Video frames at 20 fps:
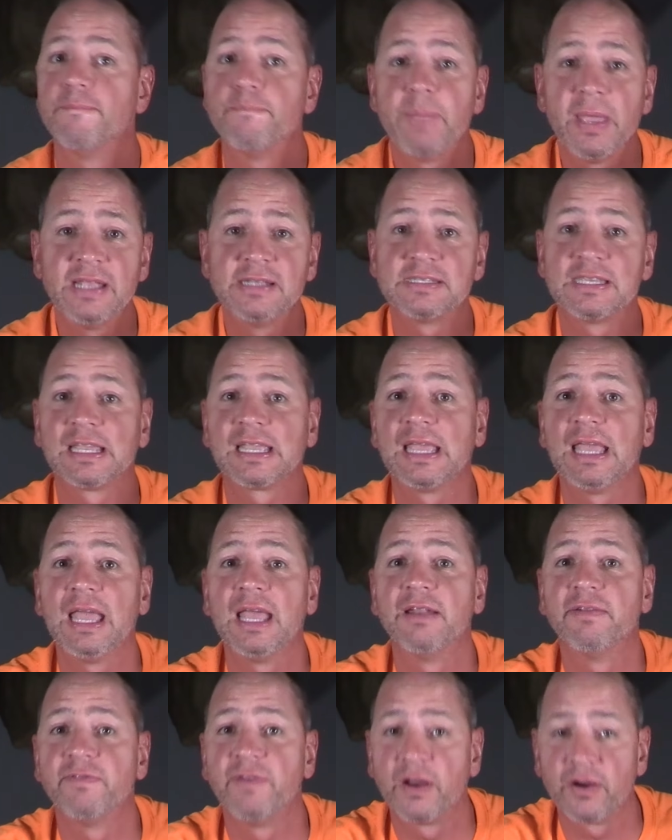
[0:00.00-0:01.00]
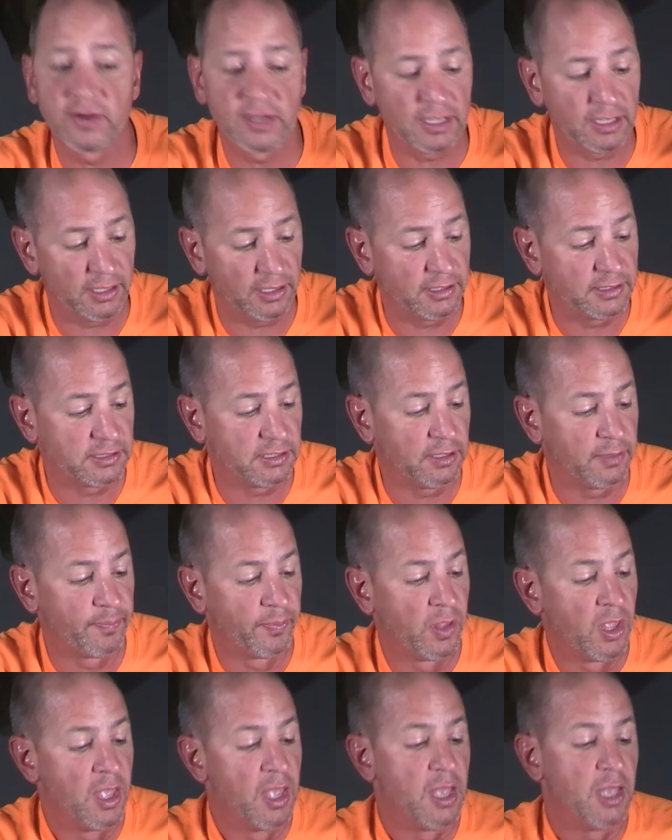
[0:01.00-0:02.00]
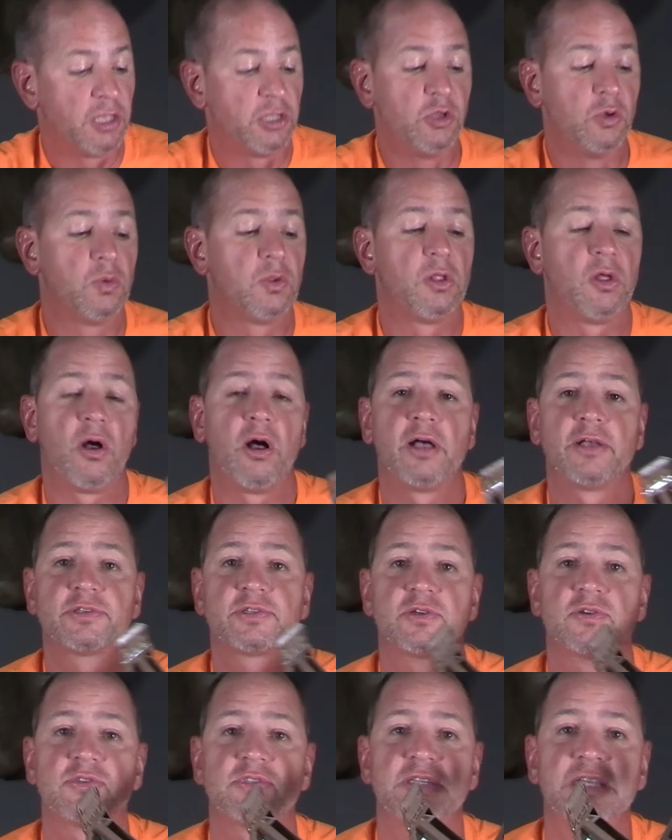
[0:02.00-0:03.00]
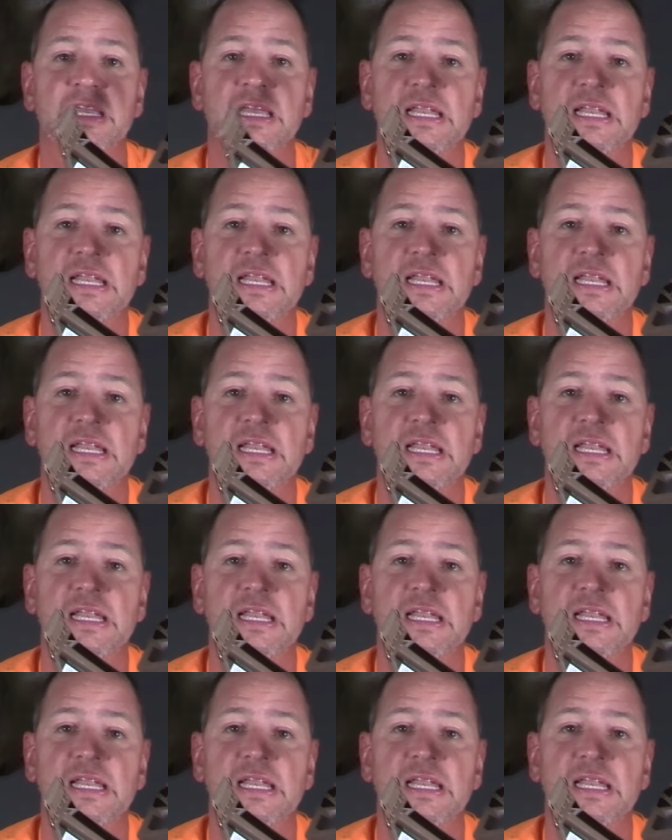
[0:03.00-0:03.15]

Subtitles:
Basic and very easy. You will also see